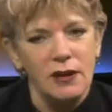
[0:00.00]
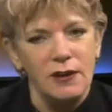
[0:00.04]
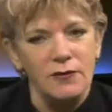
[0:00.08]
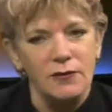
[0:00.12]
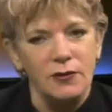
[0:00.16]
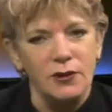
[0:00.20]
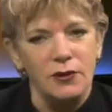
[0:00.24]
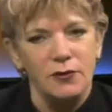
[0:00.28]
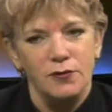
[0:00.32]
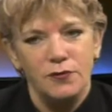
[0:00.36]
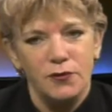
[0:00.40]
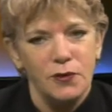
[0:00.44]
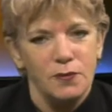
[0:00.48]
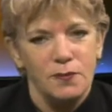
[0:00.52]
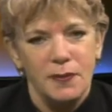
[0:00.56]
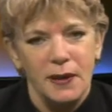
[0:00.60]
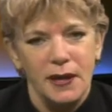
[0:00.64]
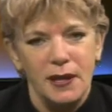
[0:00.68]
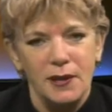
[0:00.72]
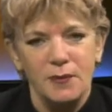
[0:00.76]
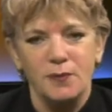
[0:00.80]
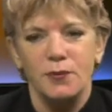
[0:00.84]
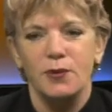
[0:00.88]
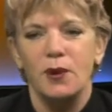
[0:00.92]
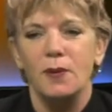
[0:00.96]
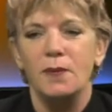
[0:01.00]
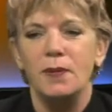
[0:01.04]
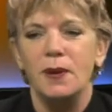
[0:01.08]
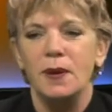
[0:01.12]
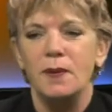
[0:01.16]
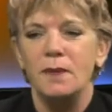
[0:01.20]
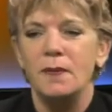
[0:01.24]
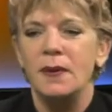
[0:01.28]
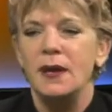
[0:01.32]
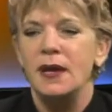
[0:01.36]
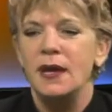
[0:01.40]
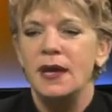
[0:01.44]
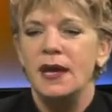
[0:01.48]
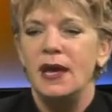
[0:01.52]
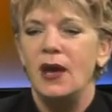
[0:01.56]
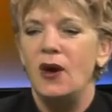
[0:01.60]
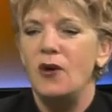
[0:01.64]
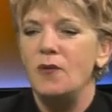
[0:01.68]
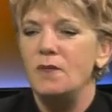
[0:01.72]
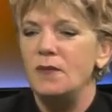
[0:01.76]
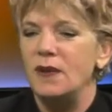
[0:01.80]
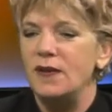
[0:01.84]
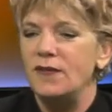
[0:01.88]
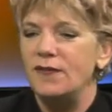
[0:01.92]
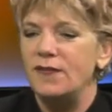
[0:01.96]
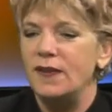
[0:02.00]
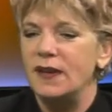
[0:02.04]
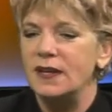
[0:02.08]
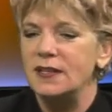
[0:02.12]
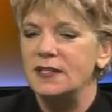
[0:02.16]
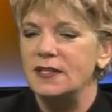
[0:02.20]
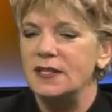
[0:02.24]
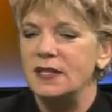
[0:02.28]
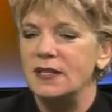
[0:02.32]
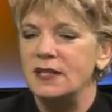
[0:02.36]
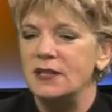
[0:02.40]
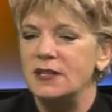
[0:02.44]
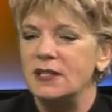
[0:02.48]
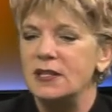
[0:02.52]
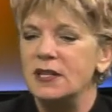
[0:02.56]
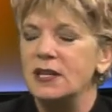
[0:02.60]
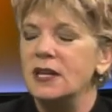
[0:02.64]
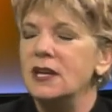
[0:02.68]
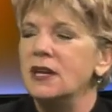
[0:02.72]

I've got a footpath problem, help me fix it.